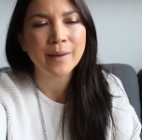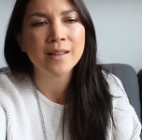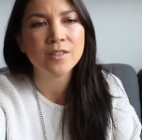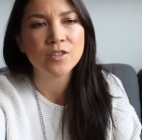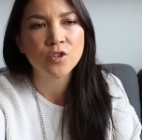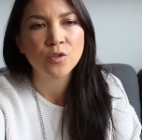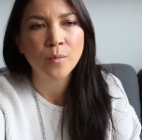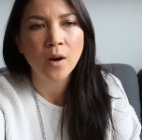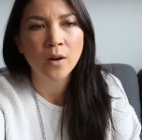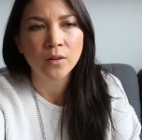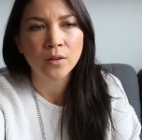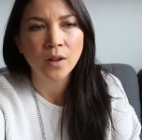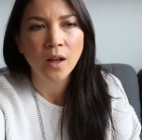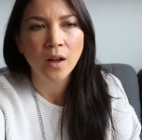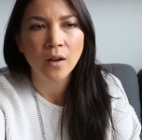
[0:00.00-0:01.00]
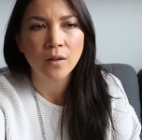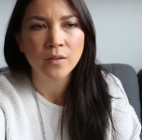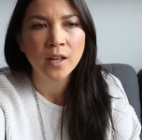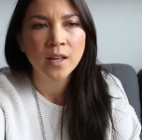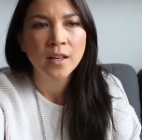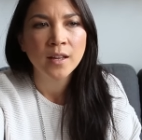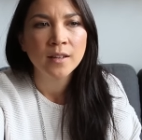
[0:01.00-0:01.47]
by this new model of
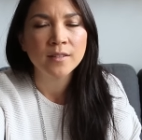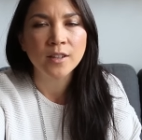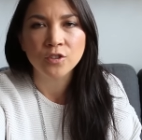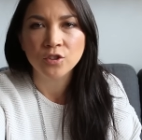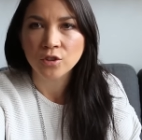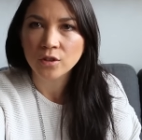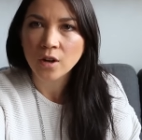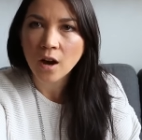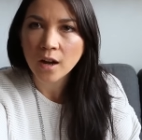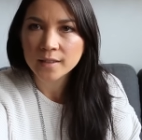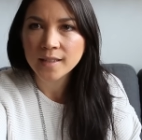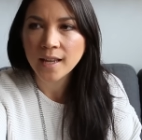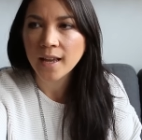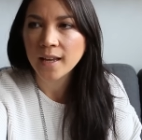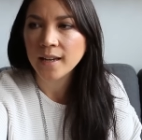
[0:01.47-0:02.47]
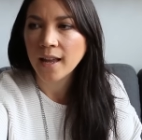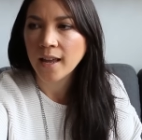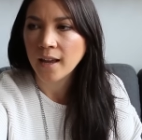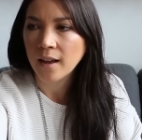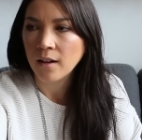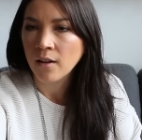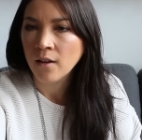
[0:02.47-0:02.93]
digital content,
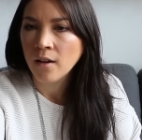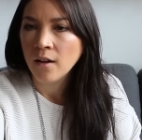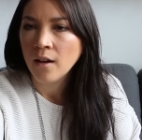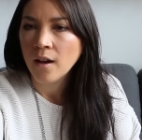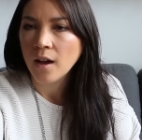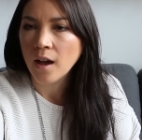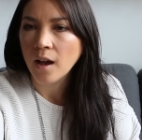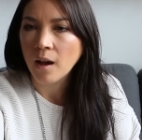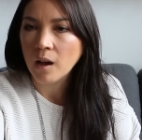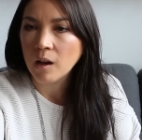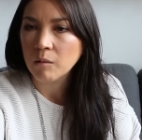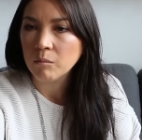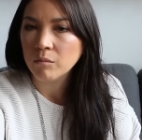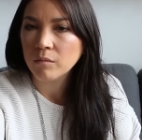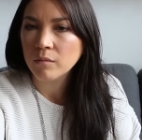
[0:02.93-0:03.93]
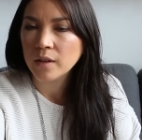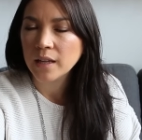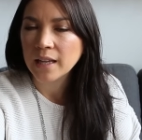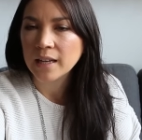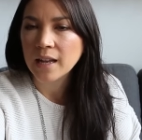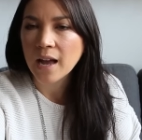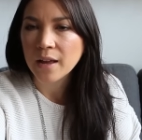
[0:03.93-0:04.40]
and
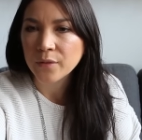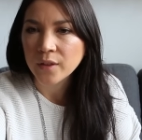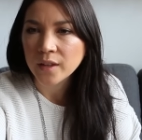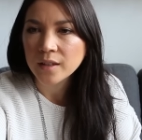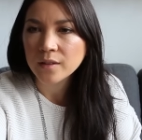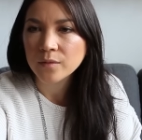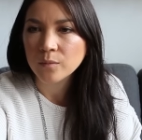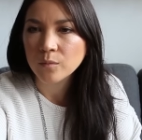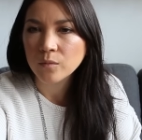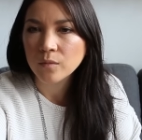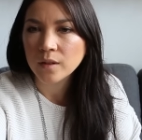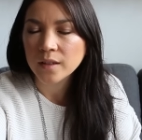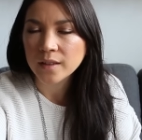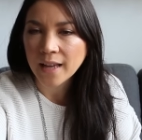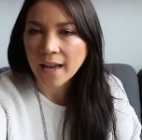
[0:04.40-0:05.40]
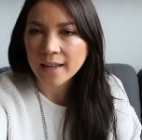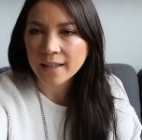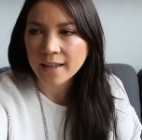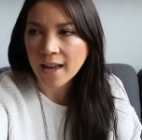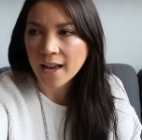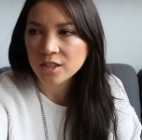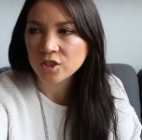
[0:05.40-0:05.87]
I think that
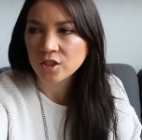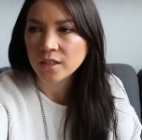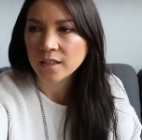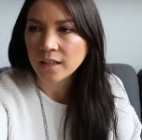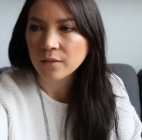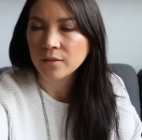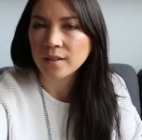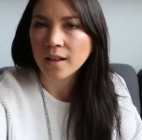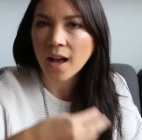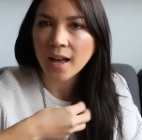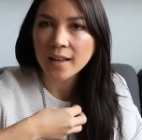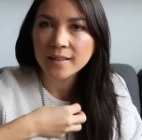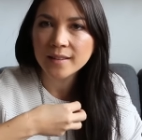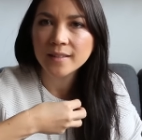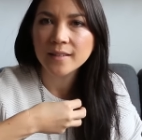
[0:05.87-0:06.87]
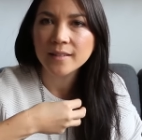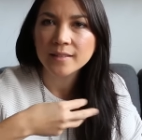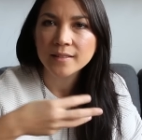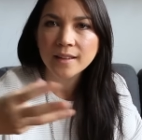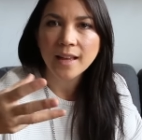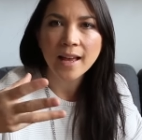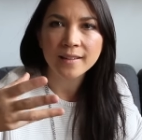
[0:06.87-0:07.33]
it actually gives us
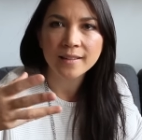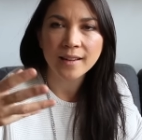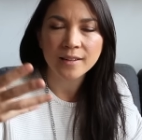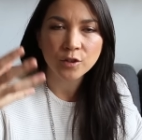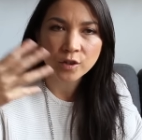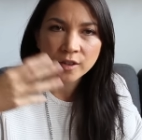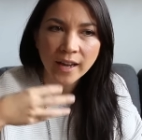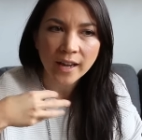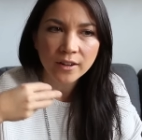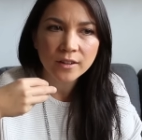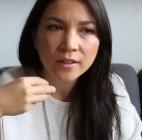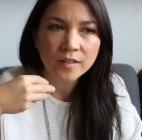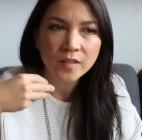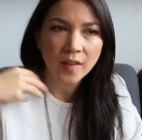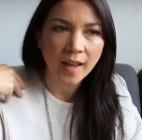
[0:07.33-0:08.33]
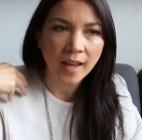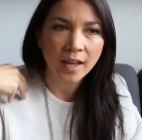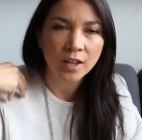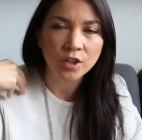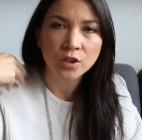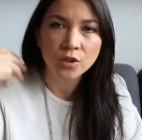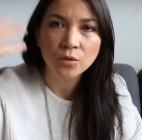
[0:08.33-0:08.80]
as creators
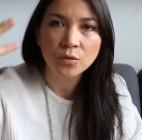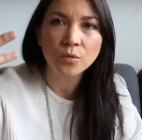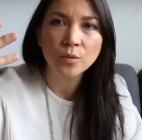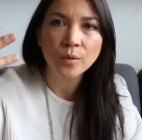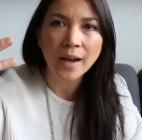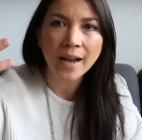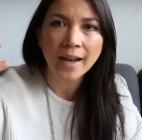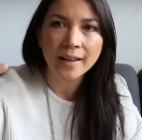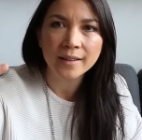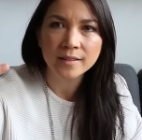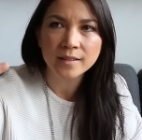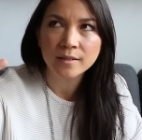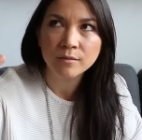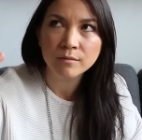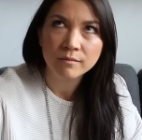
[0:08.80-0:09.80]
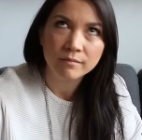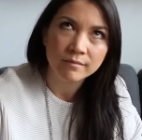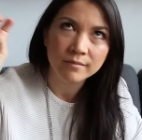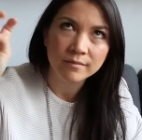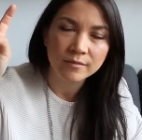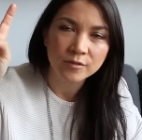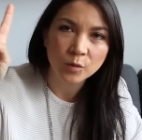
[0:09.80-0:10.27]
and you as
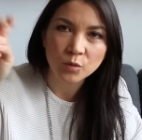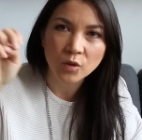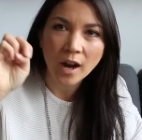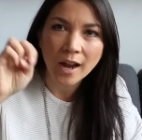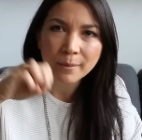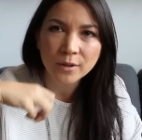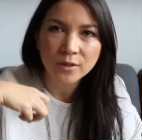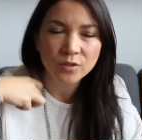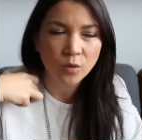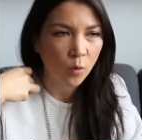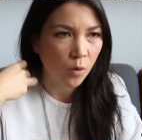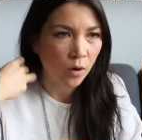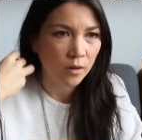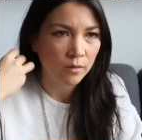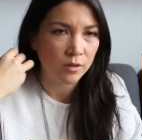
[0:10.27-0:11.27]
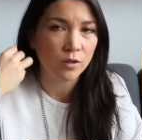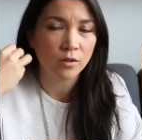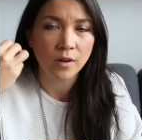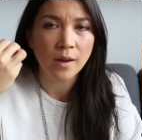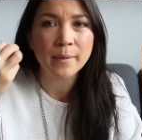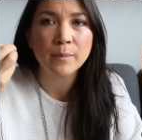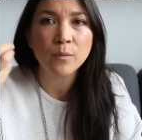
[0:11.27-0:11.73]
subscribers
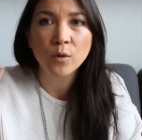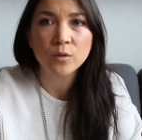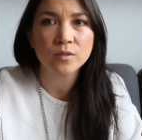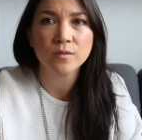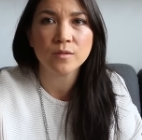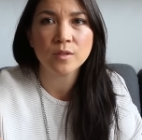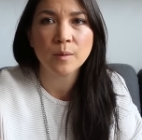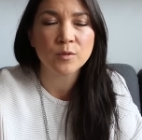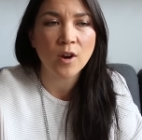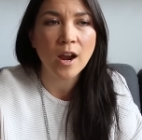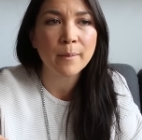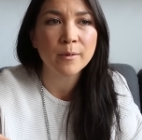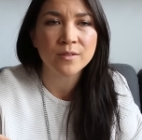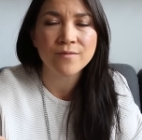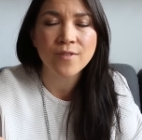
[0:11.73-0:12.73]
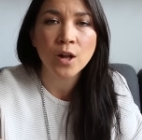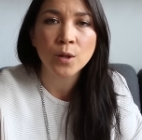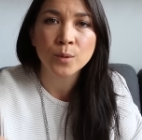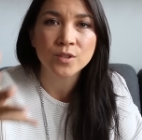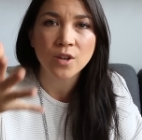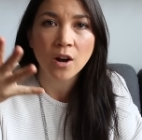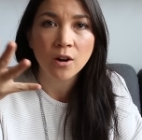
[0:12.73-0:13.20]
most subscribers and
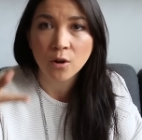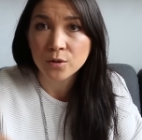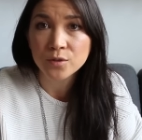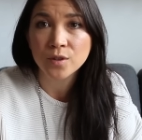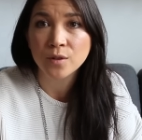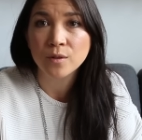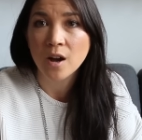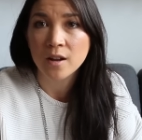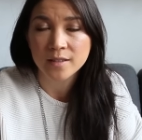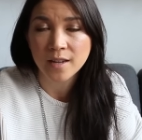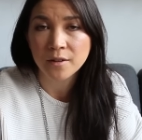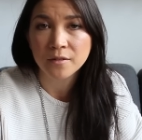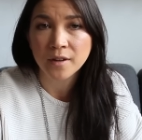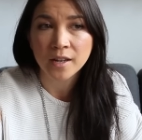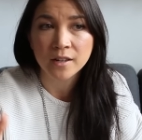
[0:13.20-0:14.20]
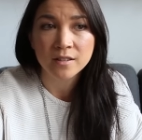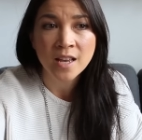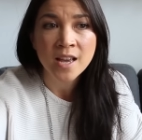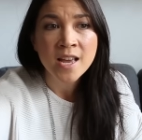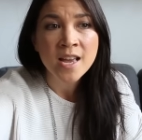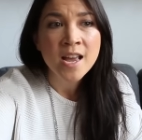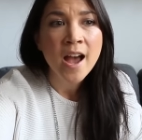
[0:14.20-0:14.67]
followers are also content creators.
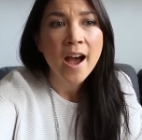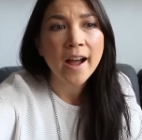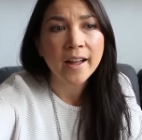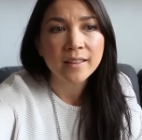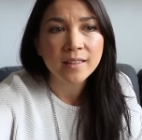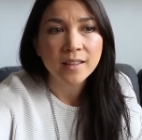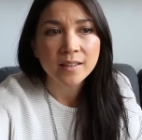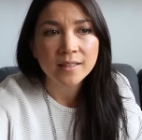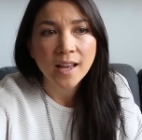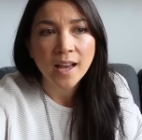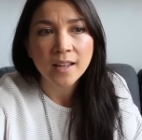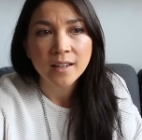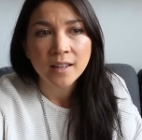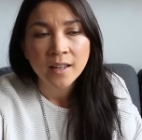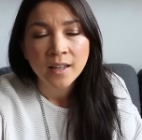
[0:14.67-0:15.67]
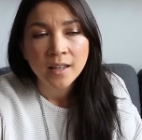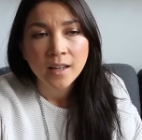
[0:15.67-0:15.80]
I think that